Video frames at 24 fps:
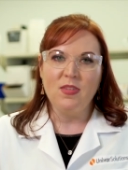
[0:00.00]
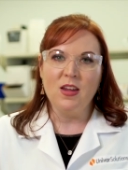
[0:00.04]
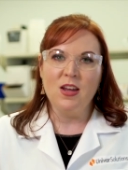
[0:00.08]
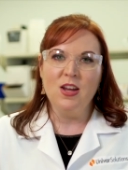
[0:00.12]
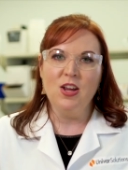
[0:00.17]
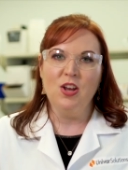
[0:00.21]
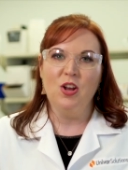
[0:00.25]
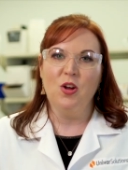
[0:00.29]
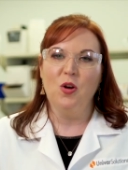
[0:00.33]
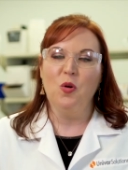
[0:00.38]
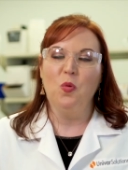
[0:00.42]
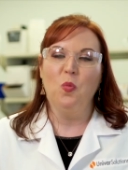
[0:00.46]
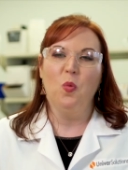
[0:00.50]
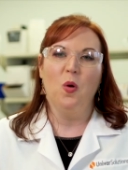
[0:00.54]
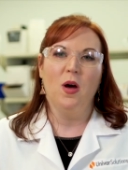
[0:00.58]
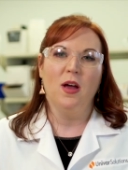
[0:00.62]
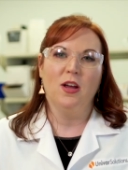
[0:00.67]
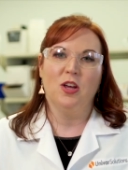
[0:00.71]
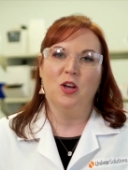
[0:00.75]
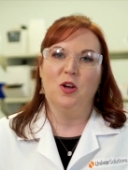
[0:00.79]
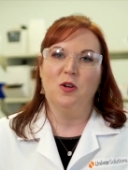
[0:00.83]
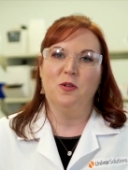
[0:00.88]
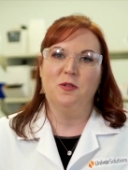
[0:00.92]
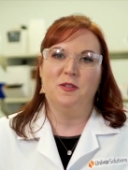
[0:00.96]
you know,
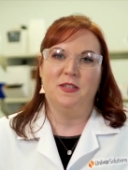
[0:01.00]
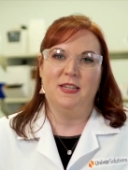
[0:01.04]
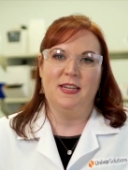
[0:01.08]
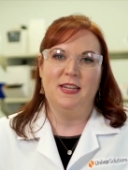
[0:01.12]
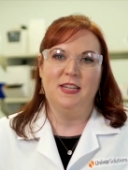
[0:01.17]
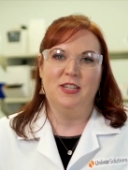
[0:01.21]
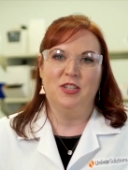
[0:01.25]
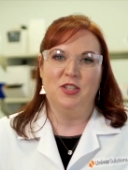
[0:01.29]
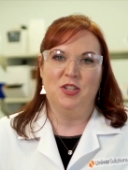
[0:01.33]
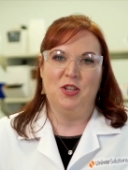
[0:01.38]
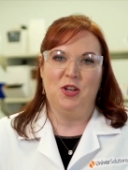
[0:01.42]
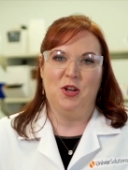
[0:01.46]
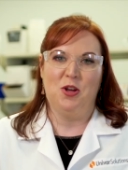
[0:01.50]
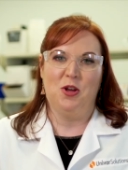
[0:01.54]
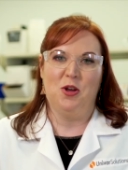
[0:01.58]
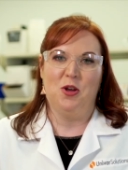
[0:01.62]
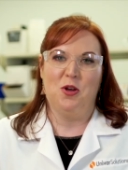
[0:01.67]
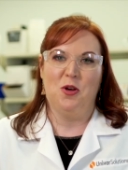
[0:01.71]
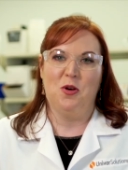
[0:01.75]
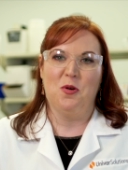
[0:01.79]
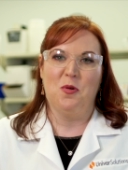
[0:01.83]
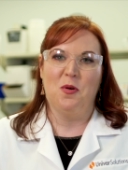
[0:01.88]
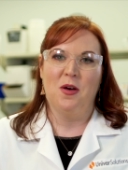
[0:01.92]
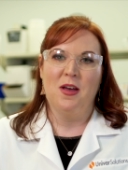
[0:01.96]
what goes
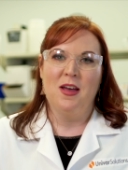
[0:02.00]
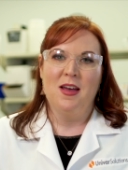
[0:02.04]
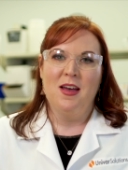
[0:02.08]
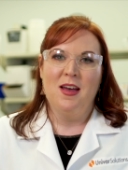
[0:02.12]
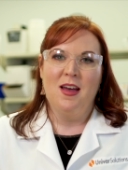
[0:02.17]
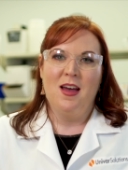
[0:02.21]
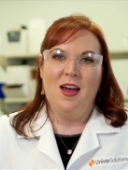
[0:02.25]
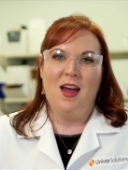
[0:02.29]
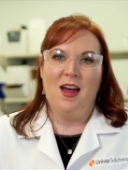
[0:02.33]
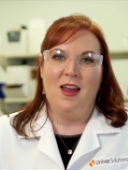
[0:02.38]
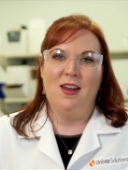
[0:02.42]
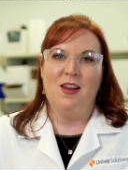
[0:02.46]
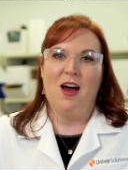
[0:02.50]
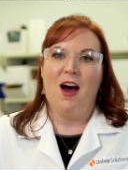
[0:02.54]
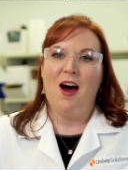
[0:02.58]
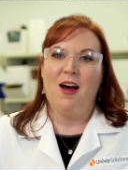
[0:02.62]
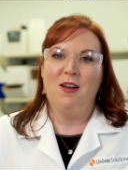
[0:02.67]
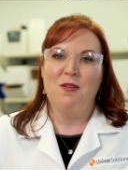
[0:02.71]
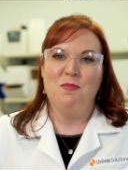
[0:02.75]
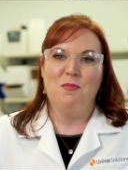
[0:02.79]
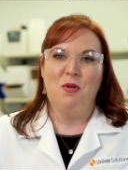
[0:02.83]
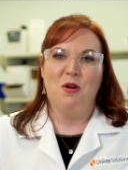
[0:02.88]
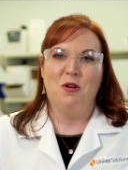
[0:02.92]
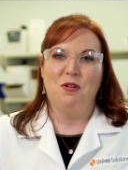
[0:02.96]
into an
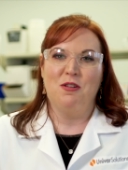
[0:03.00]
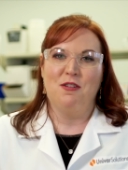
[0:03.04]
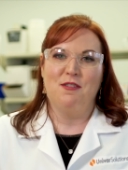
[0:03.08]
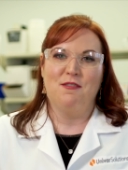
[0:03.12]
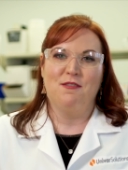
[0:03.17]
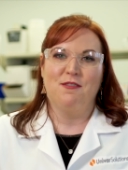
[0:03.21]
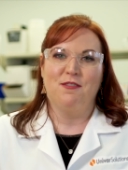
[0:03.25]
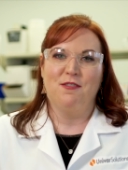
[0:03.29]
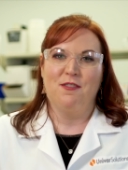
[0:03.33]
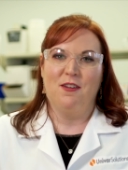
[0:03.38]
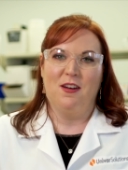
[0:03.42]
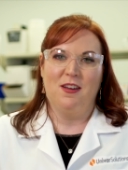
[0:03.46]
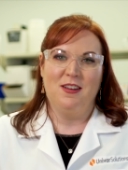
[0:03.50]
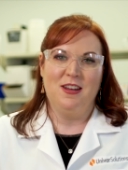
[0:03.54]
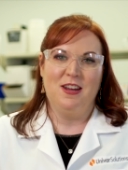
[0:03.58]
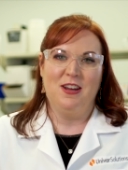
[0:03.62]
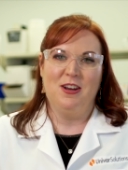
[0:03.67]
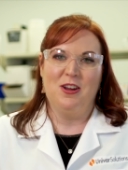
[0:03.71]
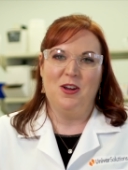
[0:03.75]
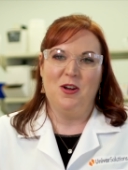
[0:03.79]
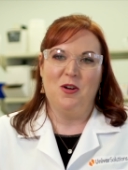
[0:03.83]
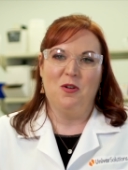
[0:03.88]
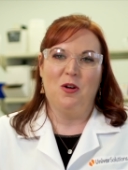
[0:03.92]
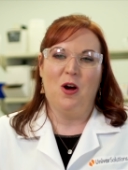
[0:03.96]
automotive,
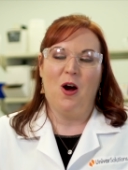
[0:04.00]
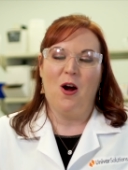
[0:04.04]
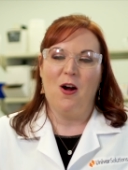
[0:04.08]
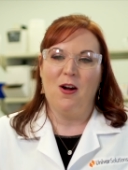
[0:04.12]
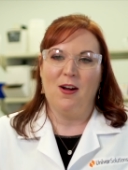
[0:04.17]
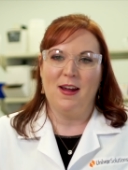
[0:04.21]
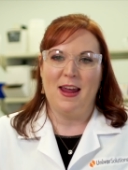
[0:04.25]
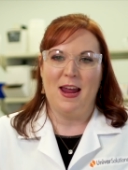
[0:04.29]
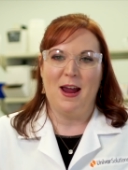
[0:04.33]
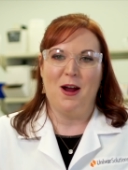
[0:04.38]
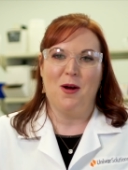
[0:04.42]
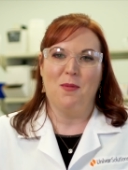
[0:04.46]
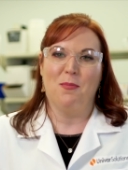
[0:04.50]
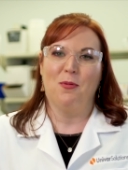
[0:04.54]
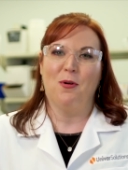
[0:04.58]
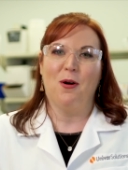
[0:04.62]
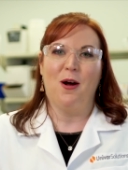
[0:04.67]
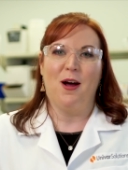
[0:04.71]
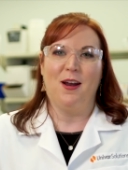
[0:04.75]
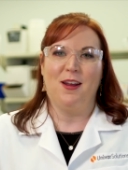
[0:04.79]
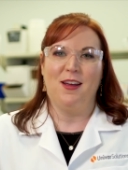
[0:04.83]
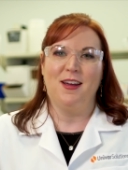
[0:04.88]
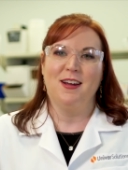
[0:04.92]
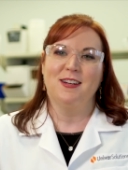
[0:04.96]
you know, car care
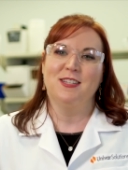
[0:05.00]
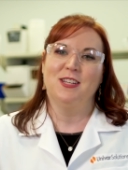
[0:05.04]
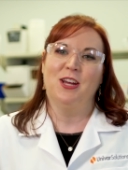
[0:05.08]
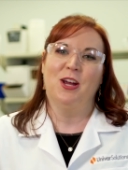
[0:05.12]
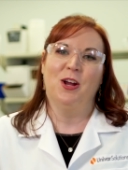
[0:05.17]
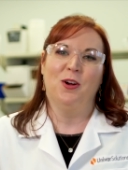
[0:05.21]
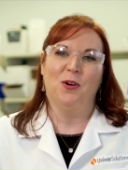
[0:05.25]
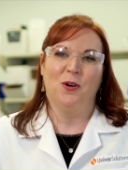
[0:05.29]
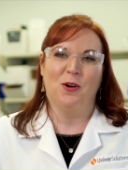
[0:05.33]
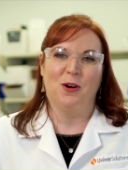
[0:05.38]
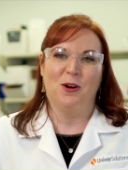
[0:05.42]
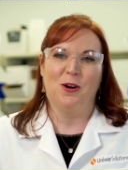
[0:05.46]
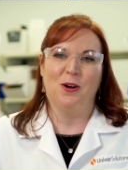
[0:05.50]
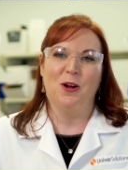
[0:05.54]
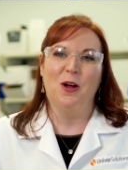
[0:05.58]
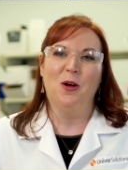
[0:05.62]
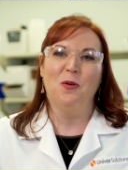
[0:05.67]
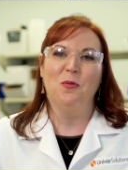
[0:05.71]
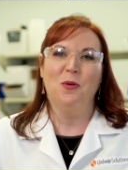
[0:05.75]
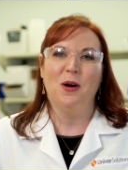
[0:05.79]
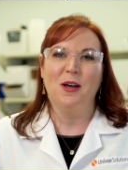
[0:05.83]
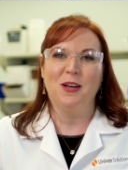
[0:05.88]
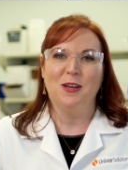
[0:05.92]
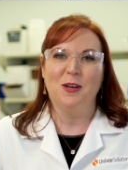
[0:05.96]
product or
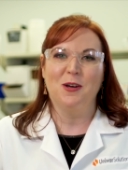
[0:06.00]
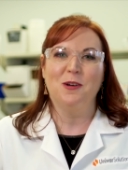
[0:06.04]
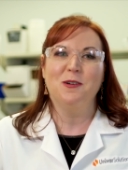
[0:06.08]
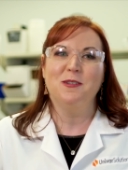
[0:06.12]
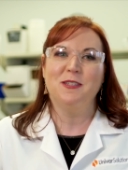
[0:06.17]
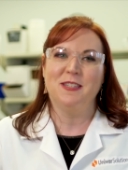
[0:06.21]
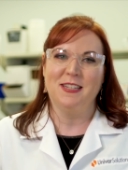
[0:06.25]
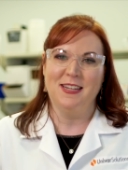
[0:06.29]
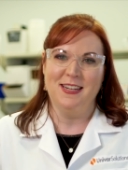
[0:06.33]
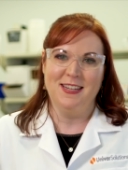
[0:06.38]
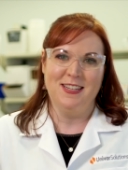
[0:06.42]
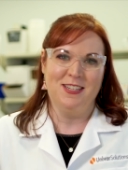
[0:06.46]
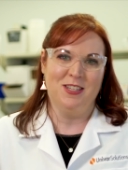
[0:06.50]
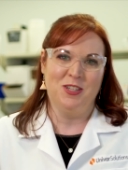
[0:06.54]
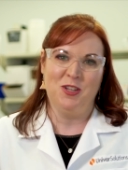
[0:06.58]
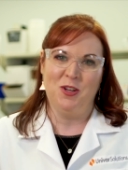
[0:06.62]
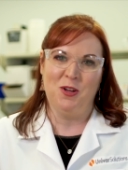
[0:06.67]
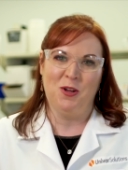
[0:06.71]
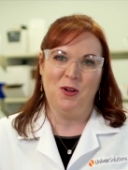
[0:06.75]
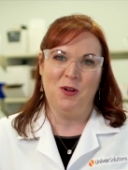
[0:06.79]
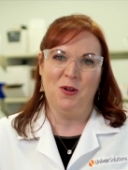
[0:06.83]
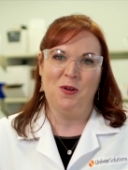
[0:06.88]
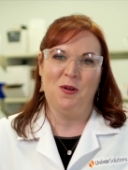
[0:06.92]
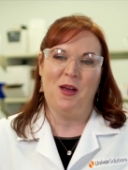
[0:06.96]
what goes
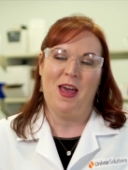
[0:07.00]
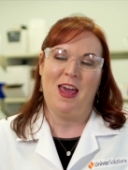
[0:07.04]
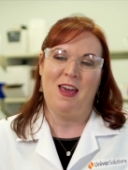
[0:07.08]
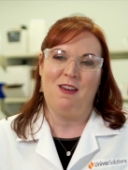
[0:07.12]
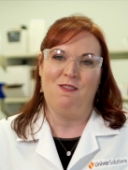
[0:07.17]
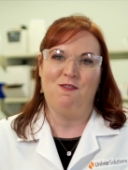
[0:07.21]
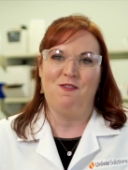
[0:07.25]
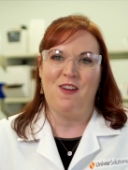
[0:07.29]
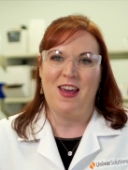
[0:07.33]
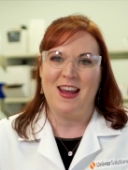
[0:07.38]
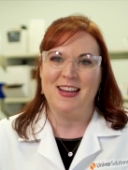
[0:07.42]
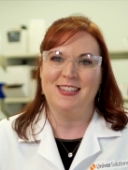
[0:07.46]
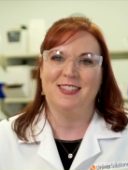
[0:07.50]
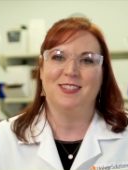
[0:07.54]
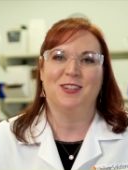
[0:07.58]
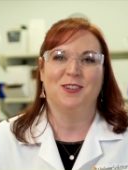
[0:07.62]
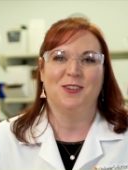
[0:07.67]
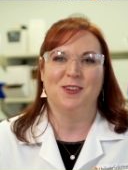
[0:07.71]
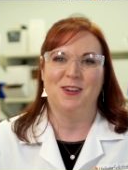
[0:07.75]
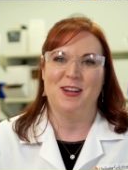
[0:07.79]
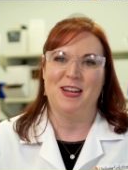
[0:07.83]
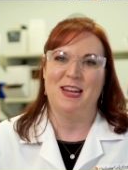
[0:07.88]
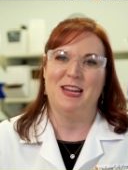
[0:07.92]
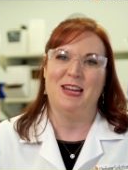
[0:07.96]
into a face
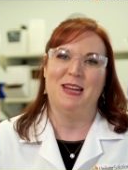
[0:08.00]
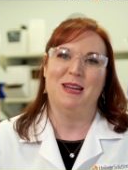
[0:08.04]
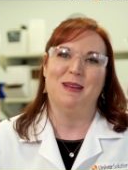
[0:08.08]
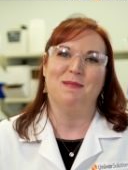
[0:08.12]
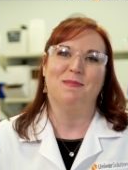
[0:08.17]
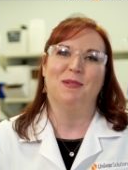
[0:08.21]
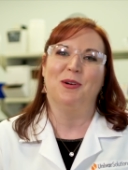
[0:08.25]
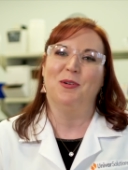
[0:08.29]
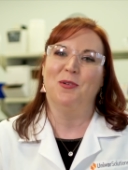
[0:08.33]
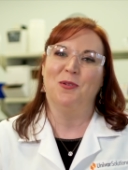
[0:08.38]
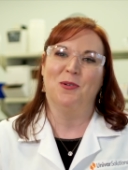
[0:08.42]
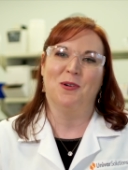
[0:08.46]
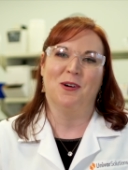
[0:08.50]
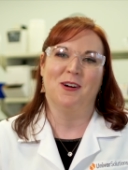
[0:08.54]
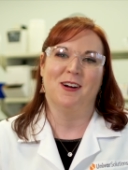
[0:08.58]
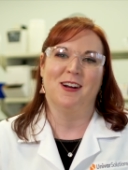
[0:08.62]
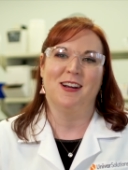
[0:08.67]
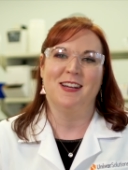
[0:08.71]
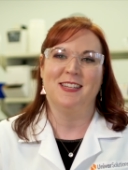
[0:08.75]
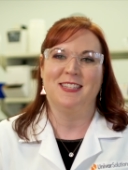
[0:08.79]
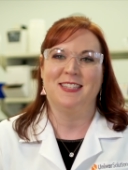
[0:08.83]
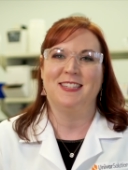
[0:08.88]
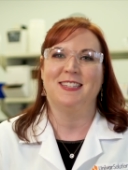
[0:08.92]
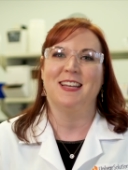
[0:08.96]
cream or
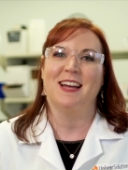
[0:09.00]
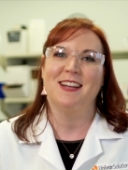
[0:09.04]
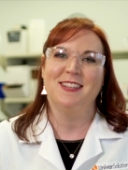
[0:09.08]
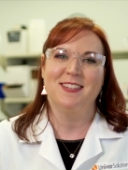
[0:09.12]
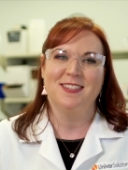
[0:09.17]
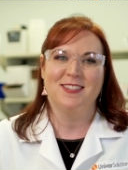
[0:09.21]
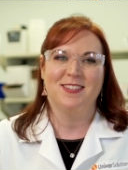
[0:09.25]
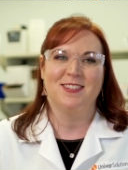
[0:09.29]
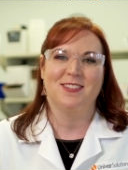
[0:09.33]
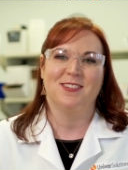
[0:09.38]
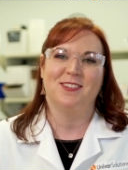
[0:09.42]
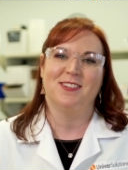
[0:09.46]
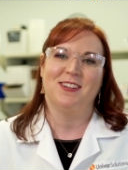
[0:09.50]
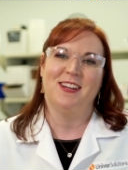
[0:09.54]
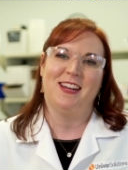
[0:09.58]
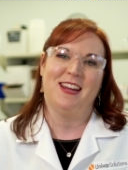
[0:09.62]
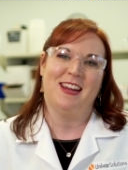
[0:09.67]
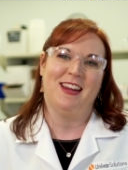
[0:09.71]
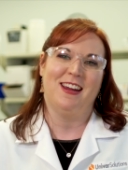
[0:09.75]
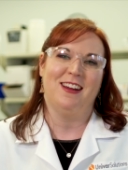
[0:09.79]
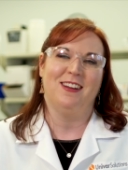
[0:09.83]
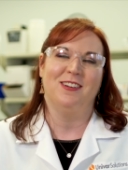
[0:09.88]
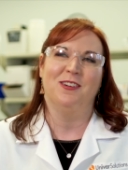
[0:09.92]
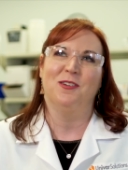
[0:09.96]
a
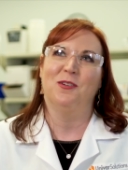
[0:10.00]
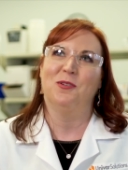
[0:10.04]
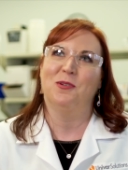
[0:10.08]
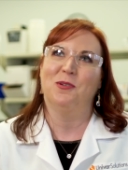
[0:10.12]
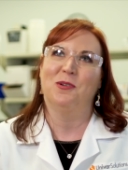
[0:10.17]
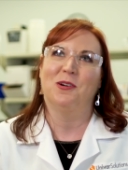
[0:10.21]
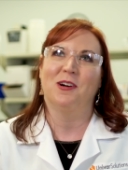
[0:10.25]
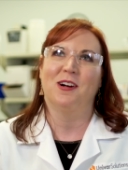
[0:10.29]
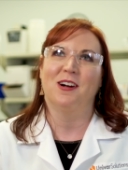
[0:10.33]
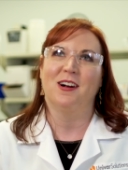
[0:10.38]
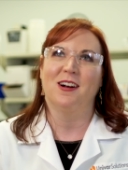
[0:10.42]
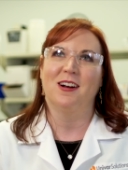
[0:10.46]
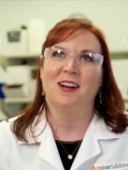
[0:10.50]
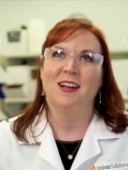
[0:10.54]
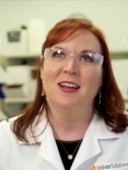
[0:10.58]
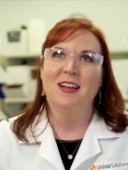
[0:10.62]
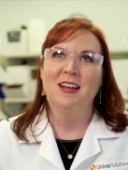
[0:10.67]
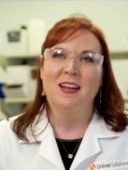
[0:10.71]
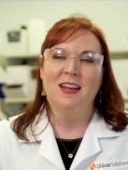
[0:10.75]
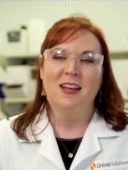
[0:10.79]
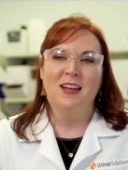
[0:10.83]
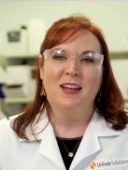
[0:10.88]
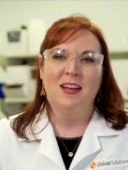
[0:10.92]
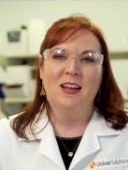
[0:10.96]
sunscreen or,
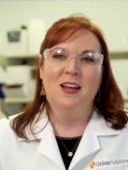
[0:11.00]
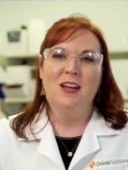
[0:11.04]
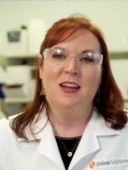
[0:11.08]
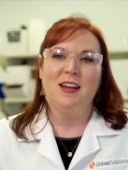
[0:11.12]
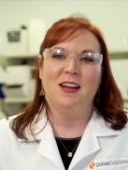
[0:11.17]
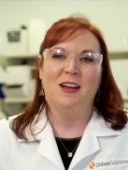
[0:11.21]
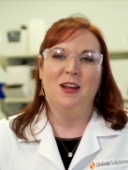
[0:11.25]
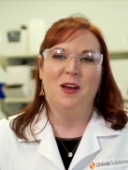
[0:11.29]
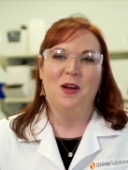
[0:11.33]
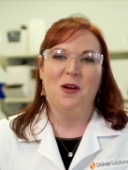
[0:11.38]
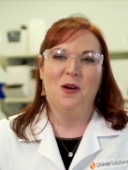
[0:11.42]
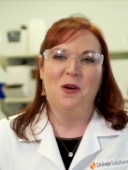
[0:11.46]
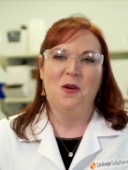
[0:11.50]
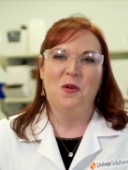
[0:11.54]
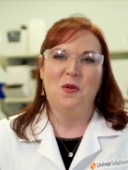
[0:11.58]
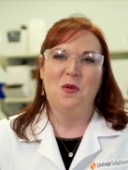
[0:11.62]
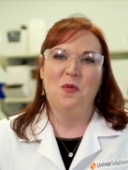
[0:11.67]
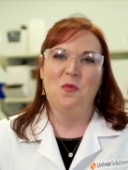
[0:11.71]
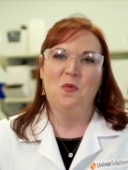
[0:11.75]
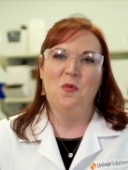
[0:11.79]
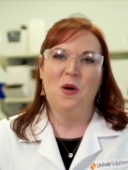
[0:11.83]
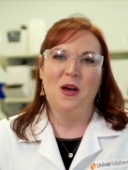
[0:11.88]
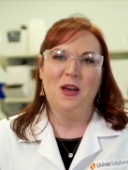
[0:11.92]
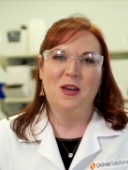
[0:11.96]
you
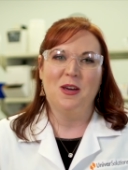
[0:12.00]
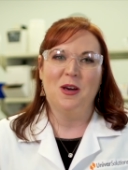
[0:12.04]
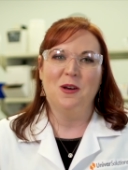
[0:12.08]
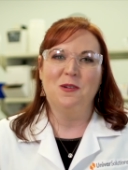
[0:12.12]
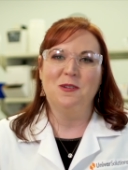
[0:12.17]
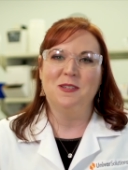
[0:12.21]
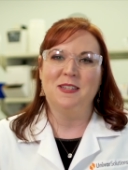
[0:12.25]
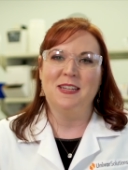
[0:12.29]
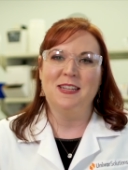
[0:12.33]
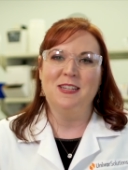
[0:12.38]
know, what goes